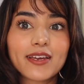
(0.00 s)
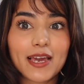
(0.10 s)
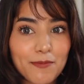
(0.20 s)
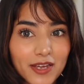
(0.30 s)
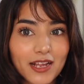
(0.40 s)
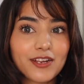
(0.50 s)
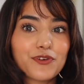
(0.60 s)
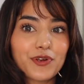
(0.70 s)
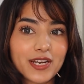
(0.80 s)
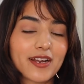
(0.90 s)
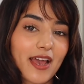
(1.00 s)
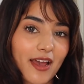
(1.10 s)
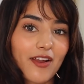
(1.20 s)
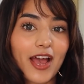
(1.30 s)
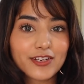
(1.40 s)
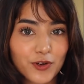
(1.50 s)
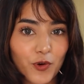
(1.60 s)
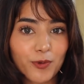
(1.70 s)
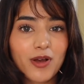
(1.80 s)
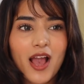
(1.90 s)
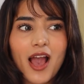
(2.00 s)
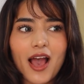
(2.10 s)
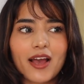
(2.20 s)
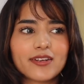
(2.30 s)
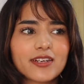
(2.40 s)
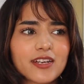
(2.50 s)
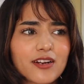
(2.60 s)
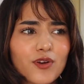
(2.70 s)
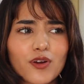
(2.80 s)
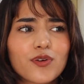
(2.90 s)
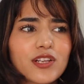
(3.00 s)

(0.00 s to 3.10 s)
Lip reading: chemically treated hair at home, and it not